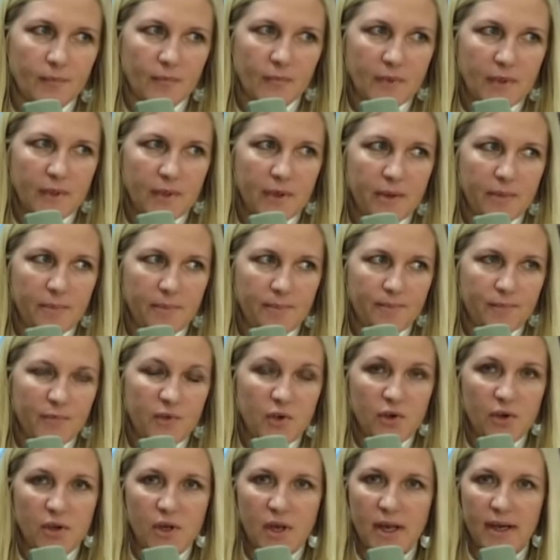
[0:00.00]
Yeah.
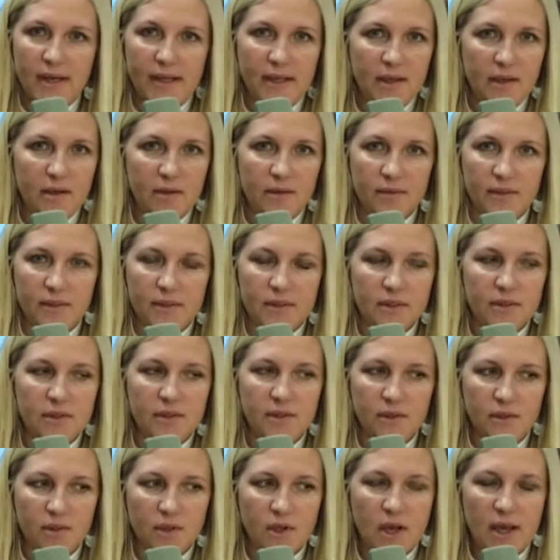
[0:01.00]
You're not here.
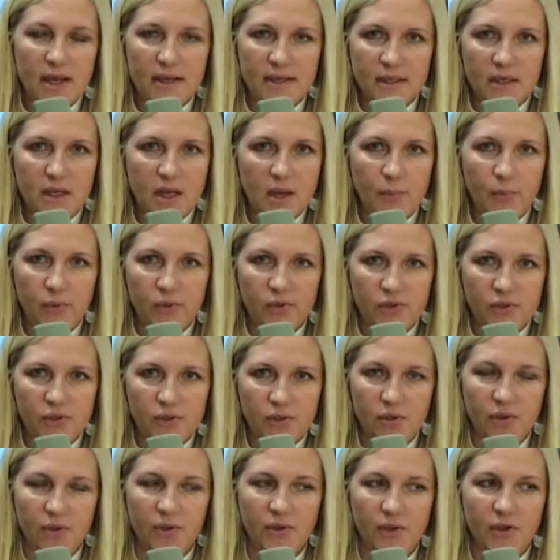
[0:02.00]
God did not put you.
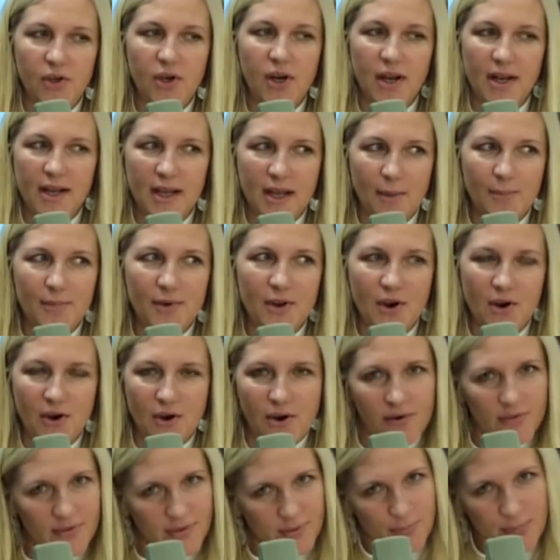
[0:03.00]
You did not come to
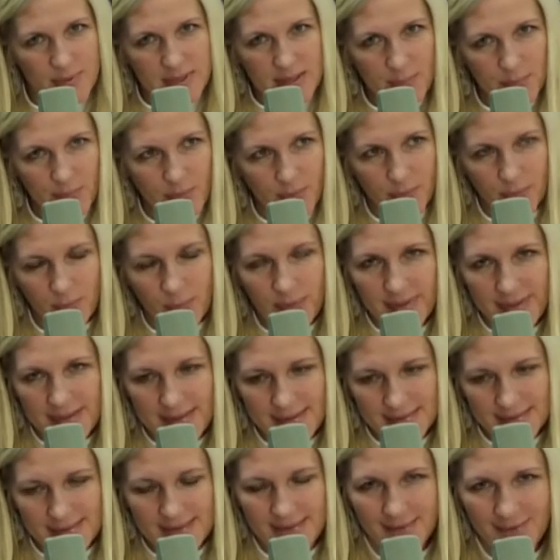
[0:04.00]
earth to people
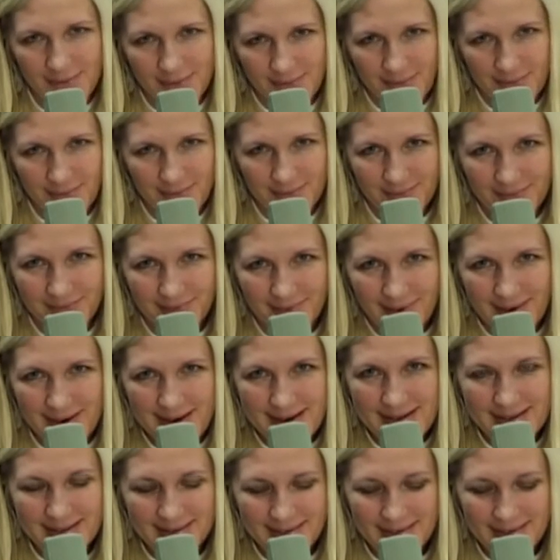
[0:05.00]
please, right?